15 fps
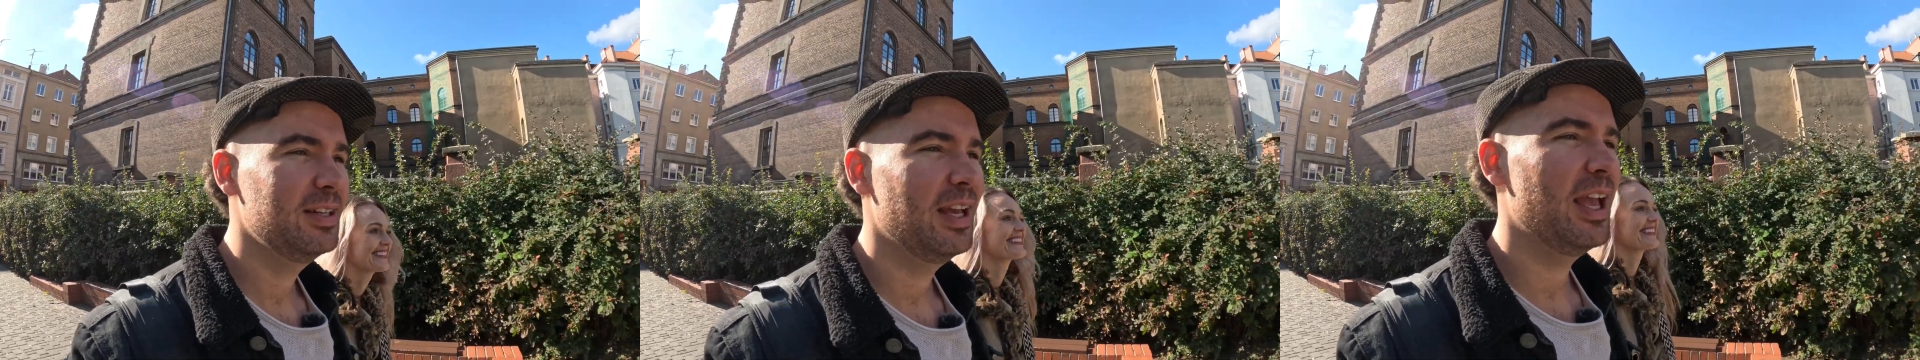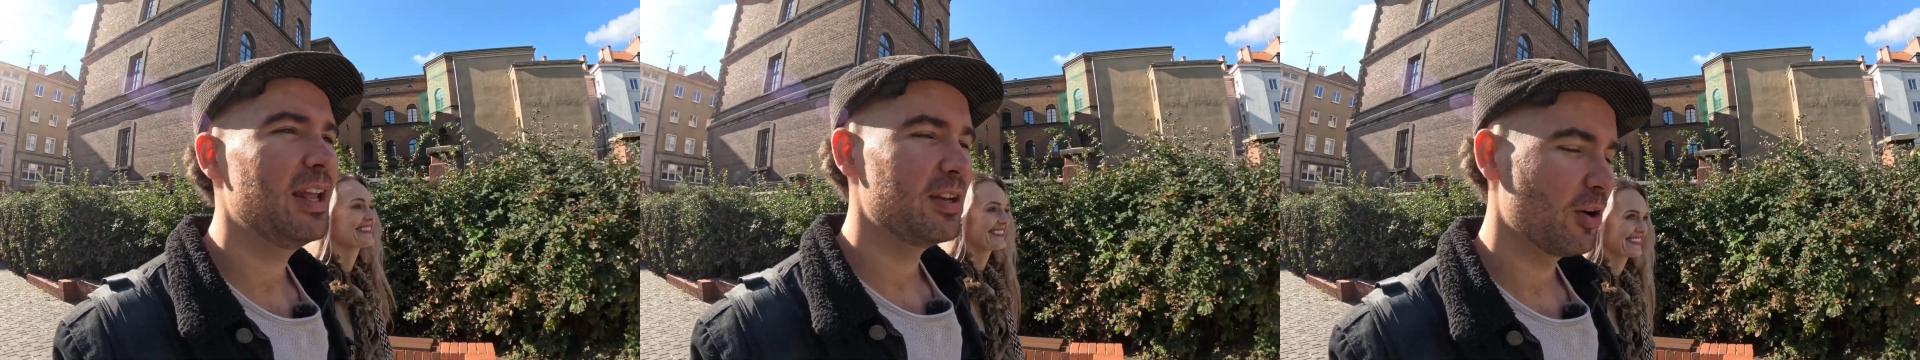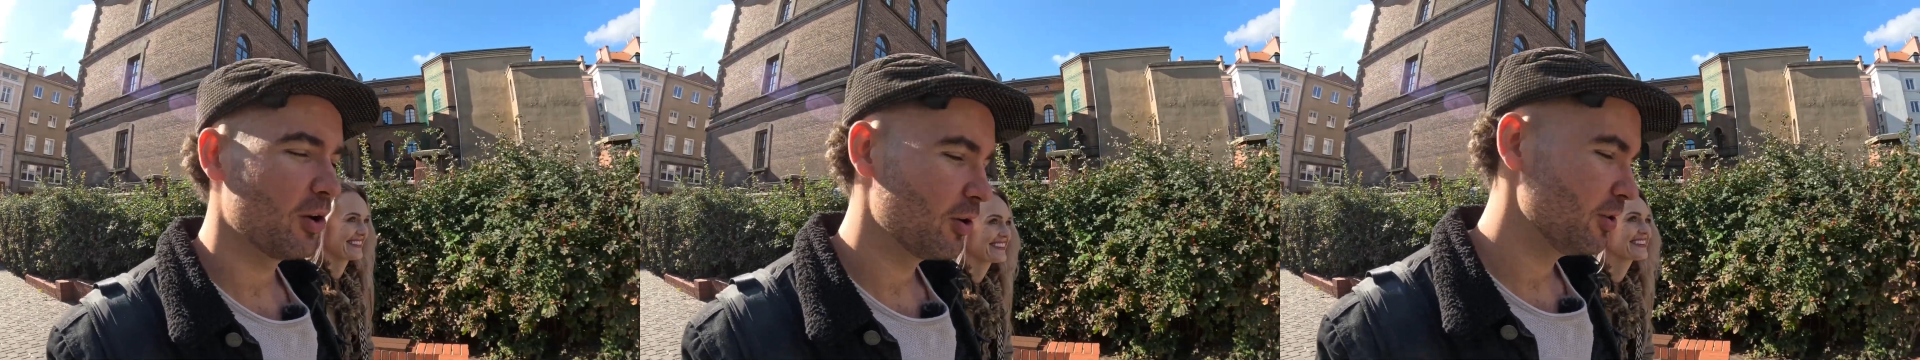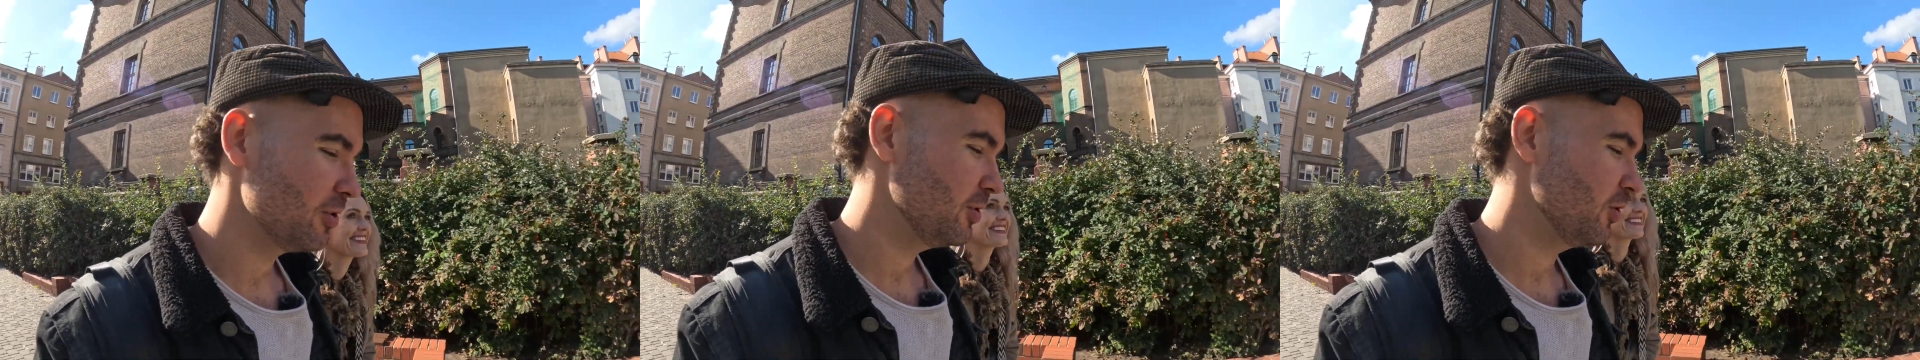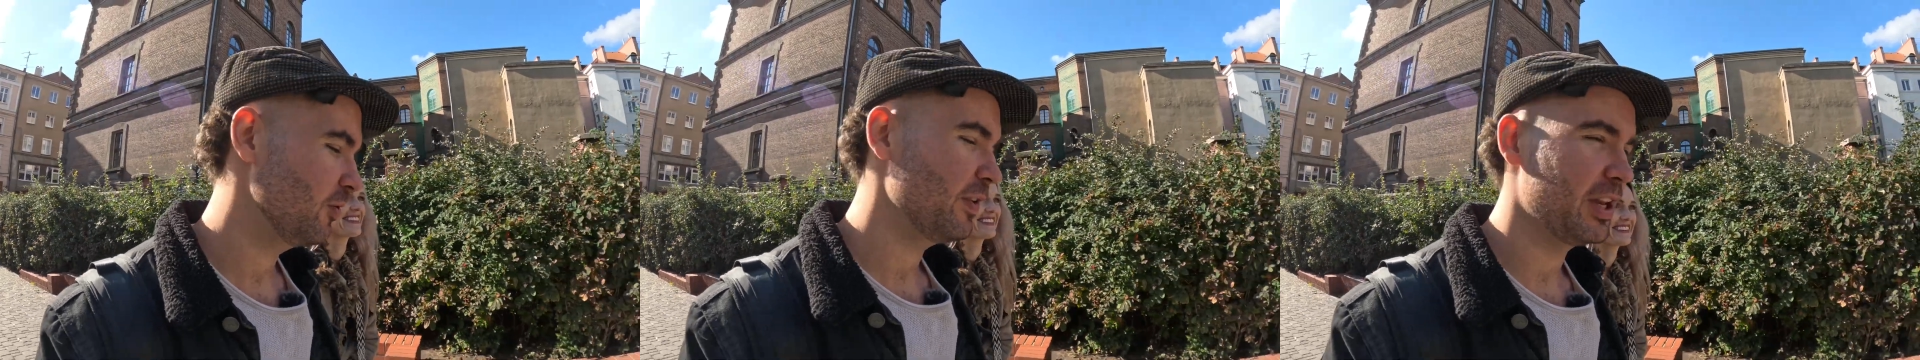and on
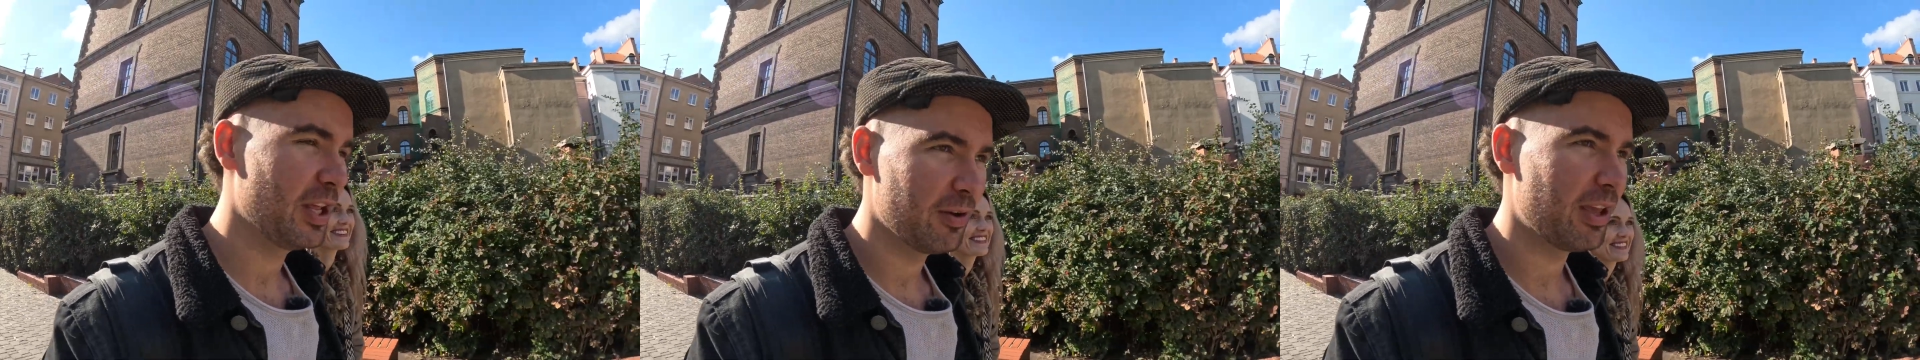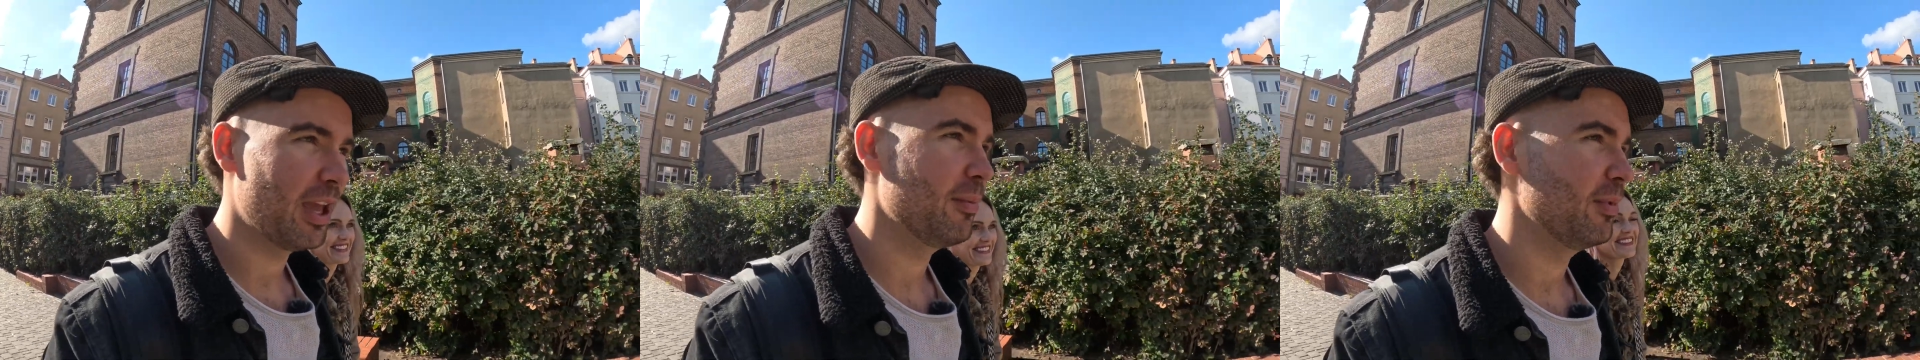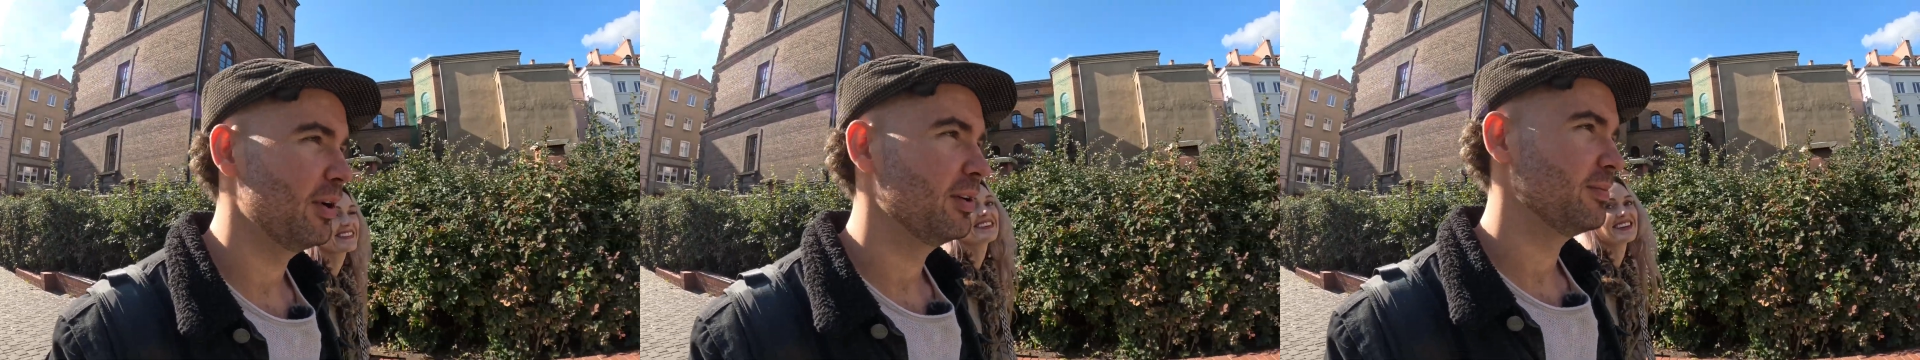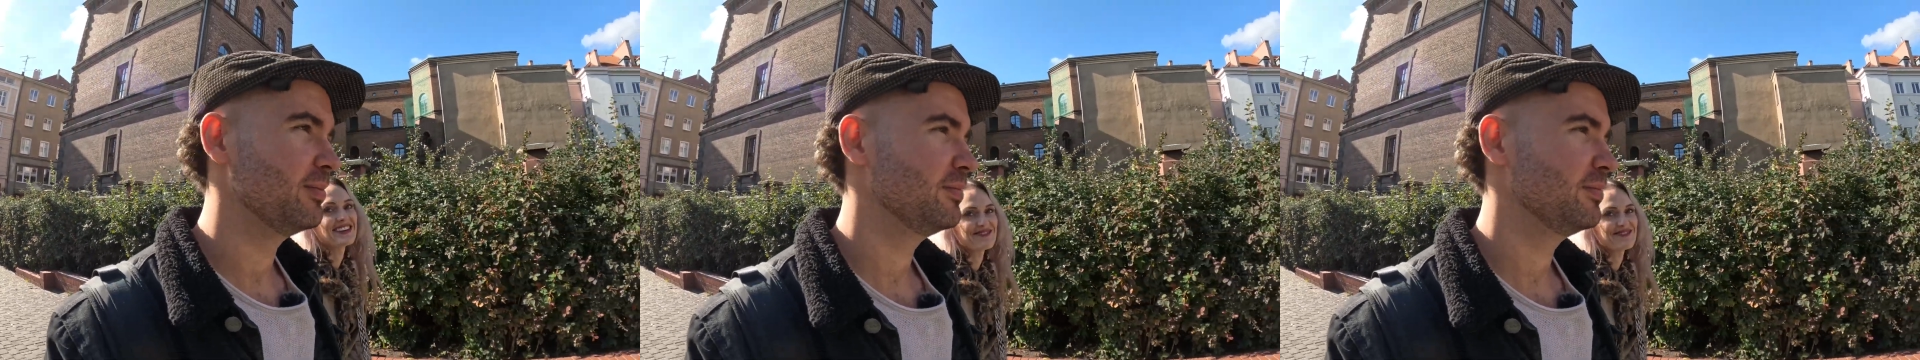your video camera.